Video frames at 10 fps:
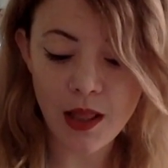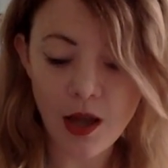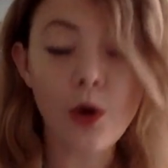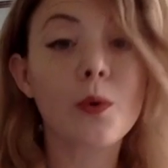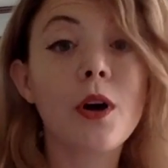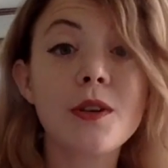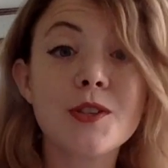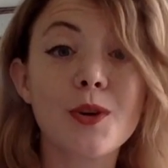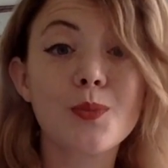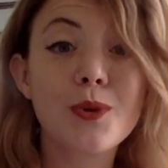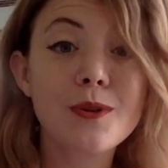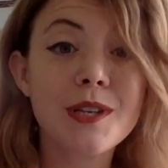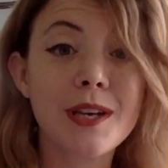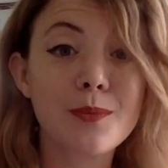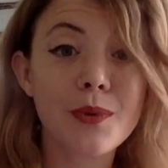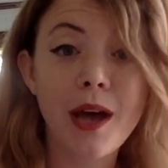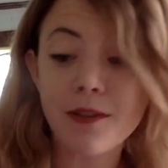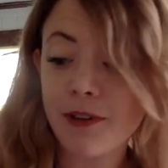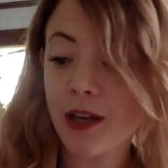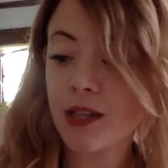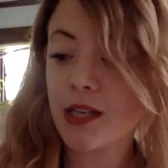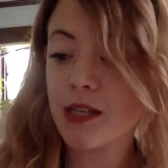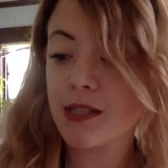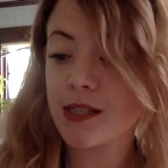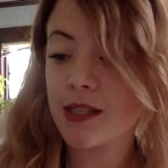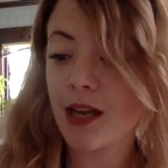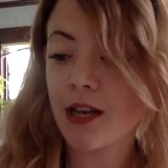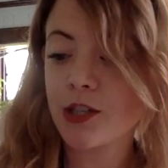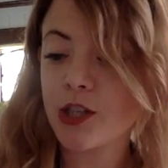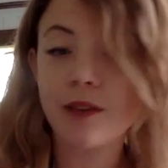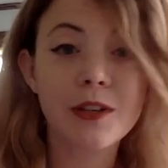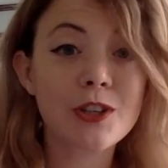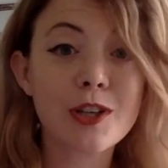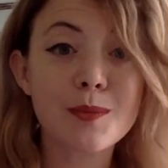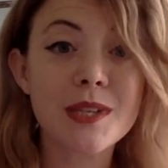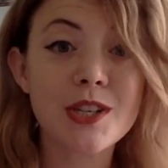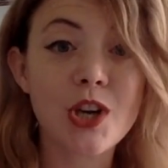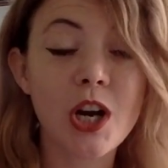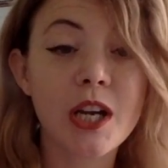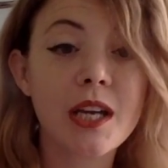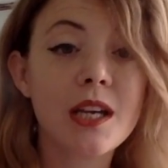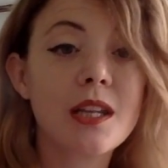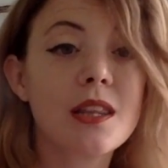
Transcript: Also, pro tip, I found these shaving creams at Target.